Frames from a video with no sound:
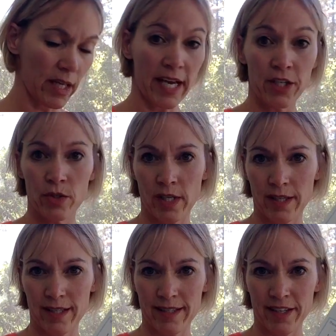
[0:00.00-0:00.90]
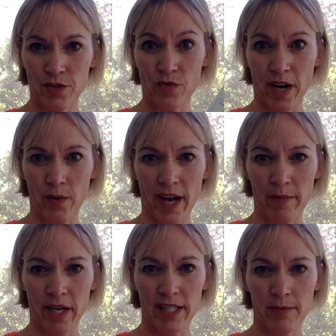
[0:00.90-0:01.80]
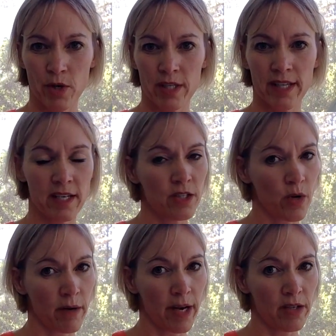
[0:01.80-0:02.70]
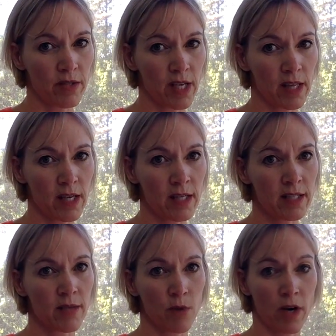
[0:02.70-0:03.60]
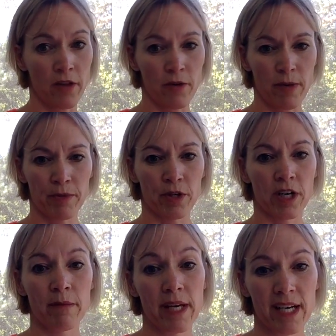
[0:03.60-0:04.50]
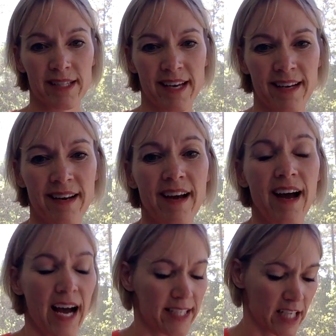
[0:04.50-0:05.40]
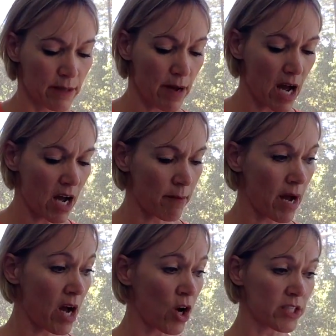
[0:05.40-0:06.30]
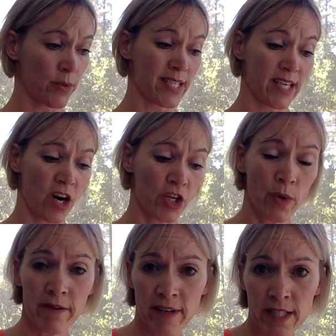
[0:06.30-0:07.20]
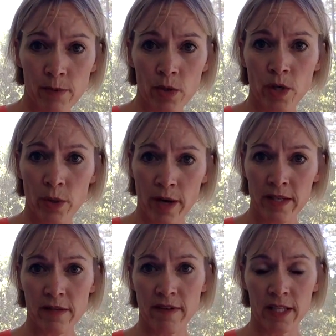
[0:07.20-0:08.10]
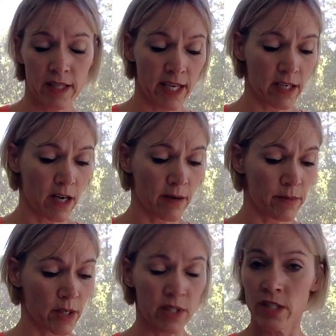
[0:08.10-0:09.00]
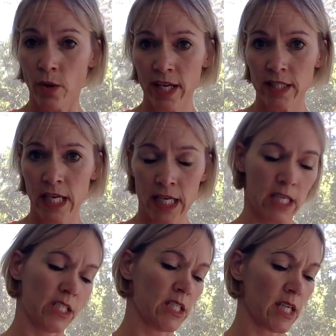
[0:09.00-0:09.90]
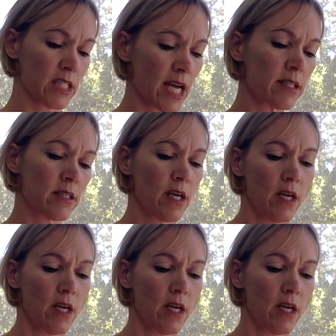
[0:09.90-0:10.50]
using these things right away, because the more excited you are about using these, the more other people are going to be excited. I tell them, also I say, are you on Facebook? Were you on this event that so-and-so had tonight? And she says, yes.